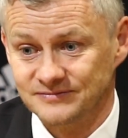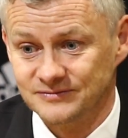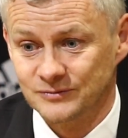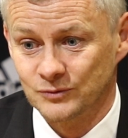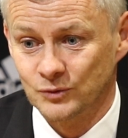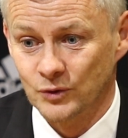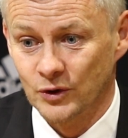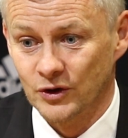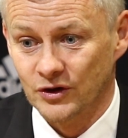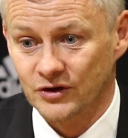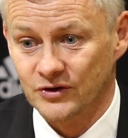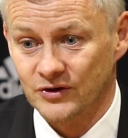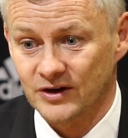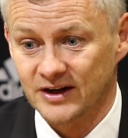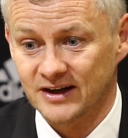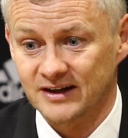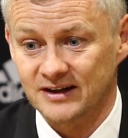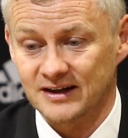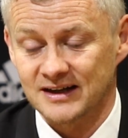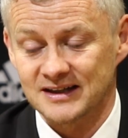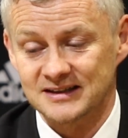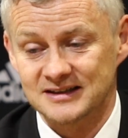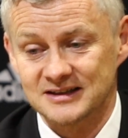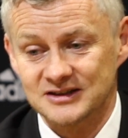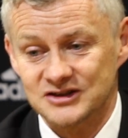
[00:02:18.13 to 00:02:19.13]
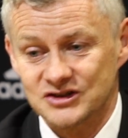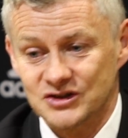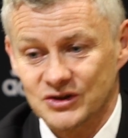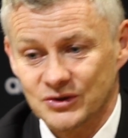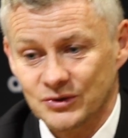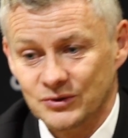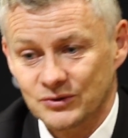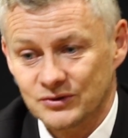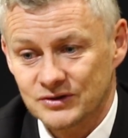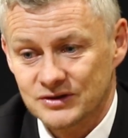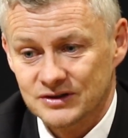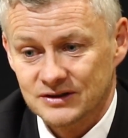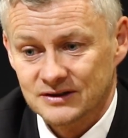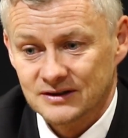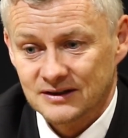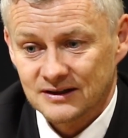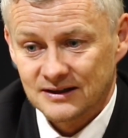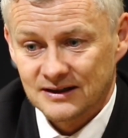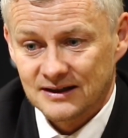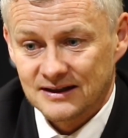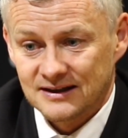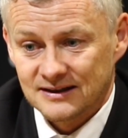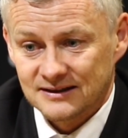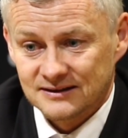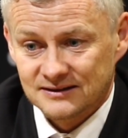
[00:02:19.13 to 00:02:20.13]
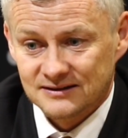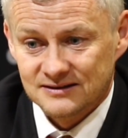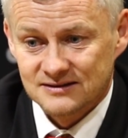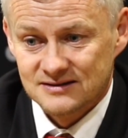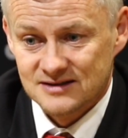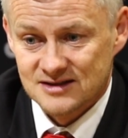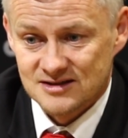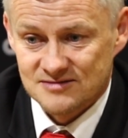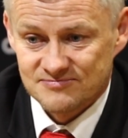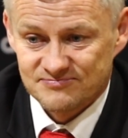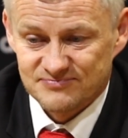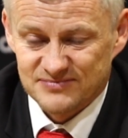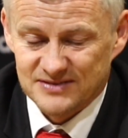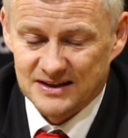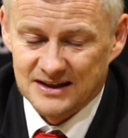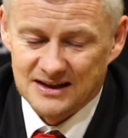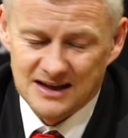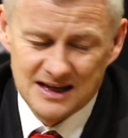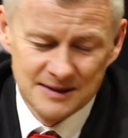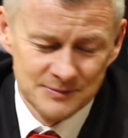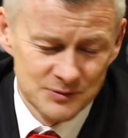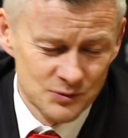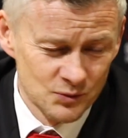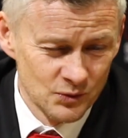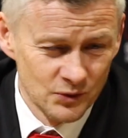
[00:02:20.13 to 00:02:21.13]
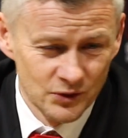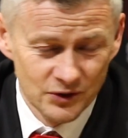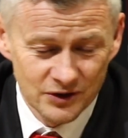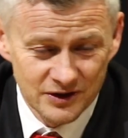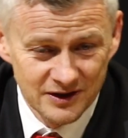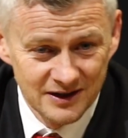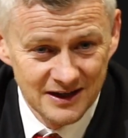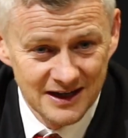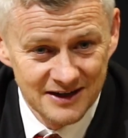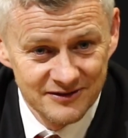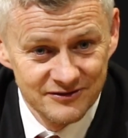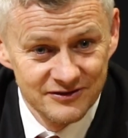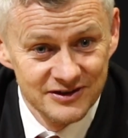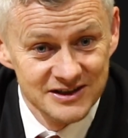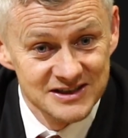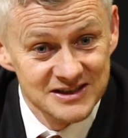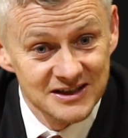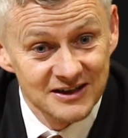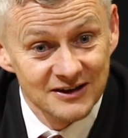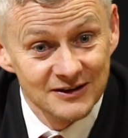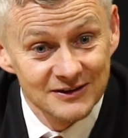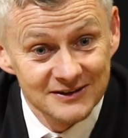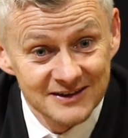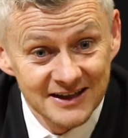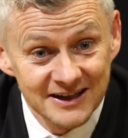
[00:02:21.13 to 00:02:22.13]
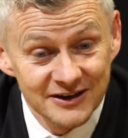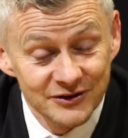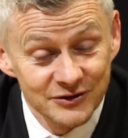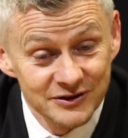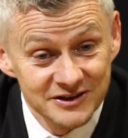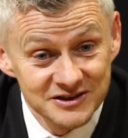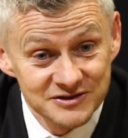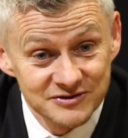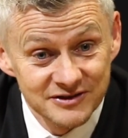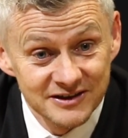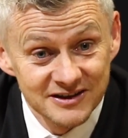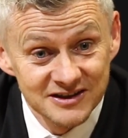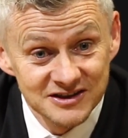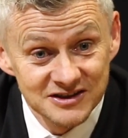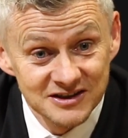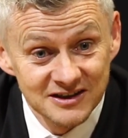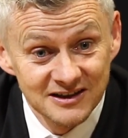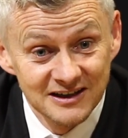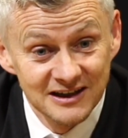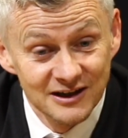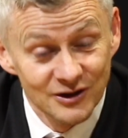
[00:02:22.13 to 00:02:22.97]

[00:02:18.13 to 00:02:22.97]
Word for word: work rate, attitude, and he keeps working every single day on his finishing.